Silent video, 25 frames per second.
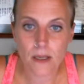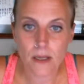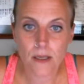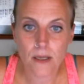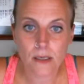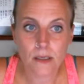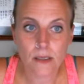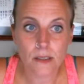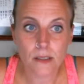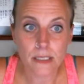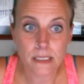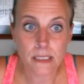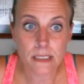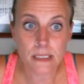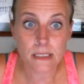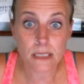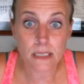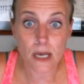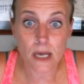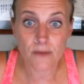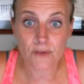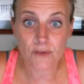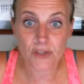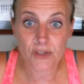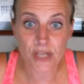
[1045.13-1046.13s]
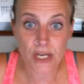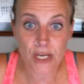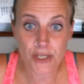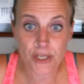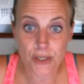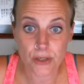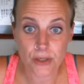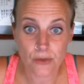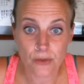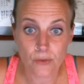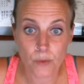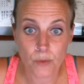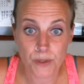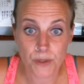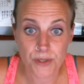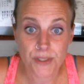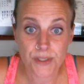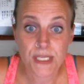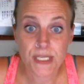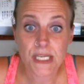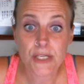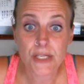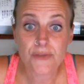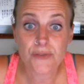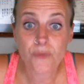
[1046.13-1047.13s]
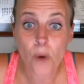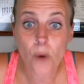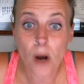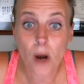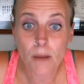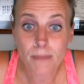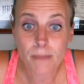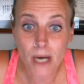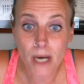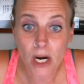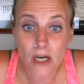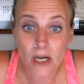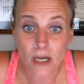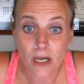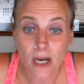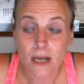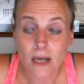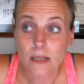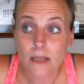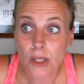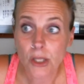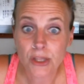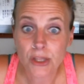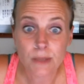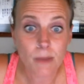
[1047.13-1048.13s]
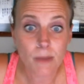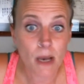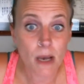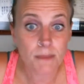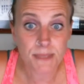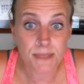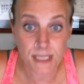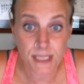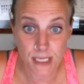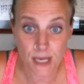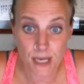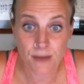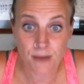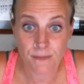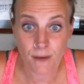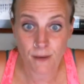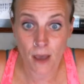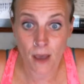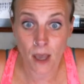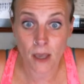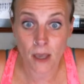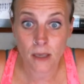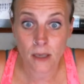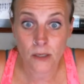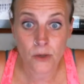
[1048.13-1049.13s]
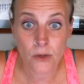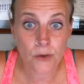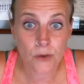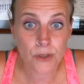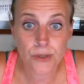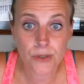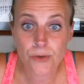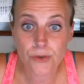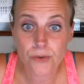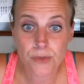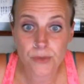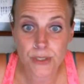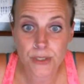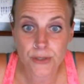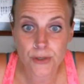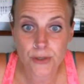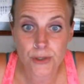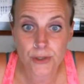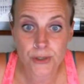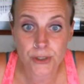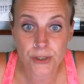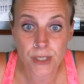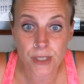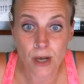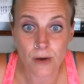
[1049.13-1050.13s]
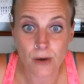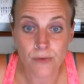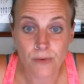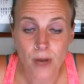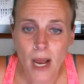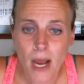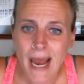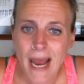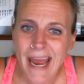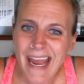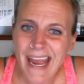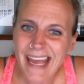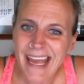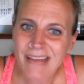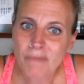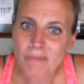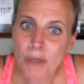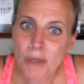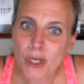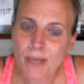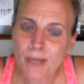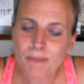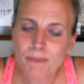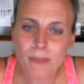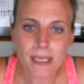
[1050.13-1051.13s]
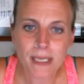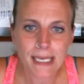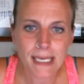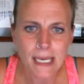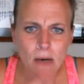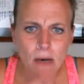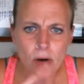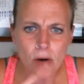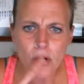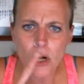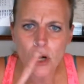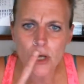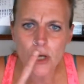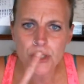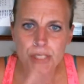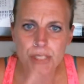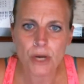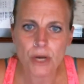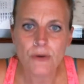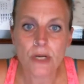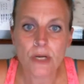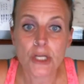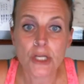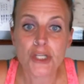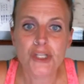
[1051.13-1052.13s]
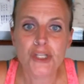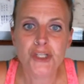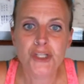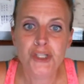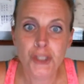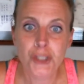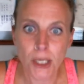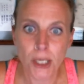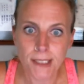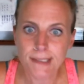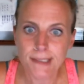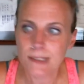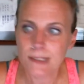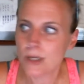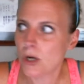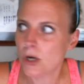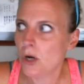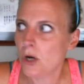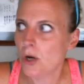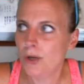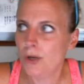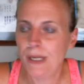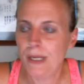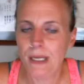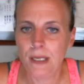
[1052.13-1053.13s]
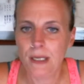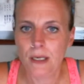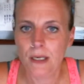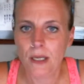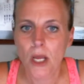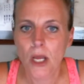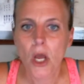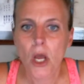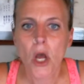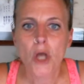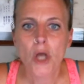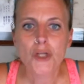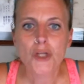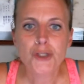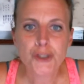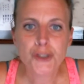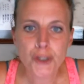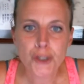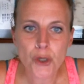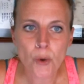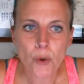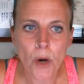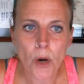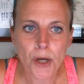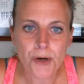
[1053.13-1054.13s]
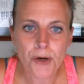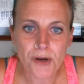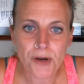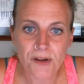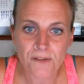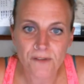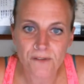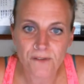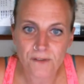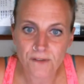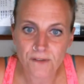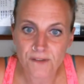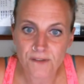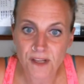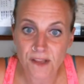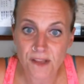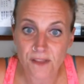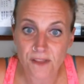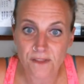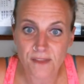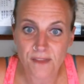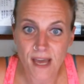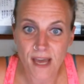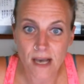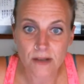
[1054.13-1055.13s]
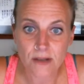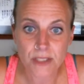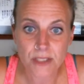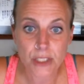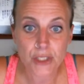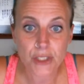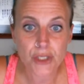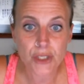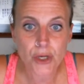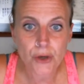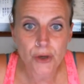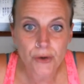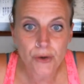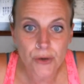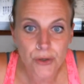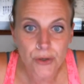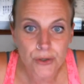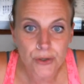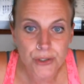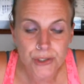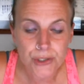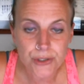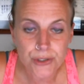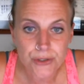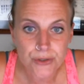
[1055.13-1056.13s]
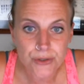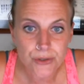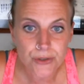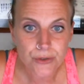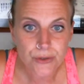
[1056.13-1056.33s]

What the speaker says: Clinton's conversation with Teach for America. Look them up, TFA. You can do the research yourself. And Miguel Cardona just called in 250,000 tutors.